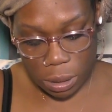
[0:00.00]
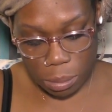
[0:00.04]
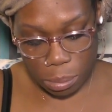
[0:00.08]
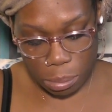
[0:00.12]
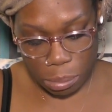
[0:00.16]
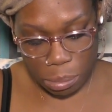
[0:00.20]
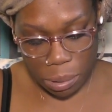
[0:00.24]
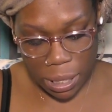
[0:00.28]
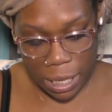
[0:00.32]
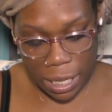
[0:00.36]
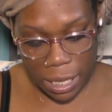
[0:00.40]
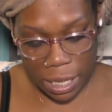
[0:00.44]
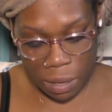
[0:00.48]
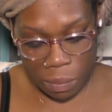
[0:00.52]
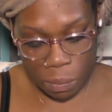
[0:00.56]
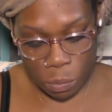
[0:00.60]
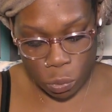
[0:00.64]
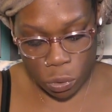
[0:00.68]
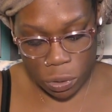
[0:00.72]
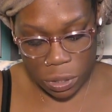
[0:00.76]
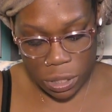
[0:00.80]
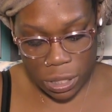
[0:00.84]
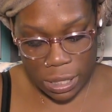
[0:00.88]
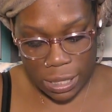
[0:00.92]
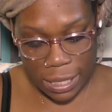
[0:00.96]
be in a
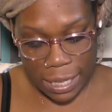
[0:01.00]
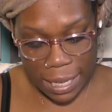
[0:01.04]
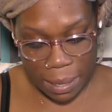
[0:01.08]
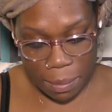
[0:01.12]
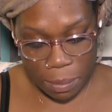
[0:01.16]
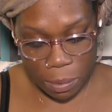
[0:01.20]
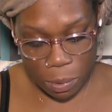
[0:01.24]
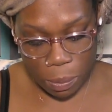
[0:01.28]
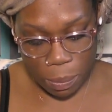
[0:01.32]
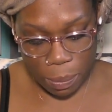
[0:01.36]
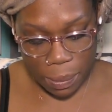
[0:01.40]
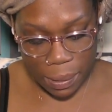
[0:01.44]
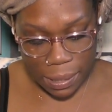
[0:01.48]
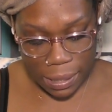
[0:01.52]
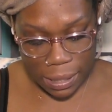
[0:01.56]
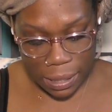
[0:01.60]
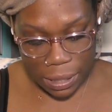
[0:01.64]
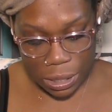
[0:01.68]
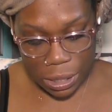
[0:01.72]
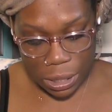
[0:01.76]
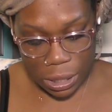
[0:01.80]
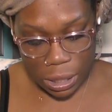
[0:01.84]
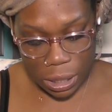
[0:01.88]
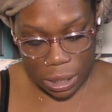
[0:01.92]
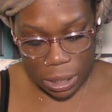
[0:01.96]
more stable
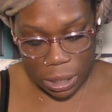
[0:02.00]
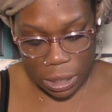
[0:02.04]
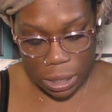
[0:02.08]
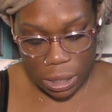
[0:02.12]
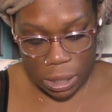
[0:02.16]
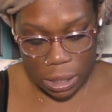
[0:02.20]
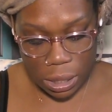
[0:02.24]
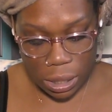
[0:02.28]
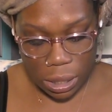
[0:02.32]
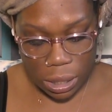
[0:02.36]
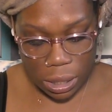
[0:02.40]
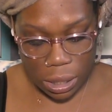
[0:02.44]
position.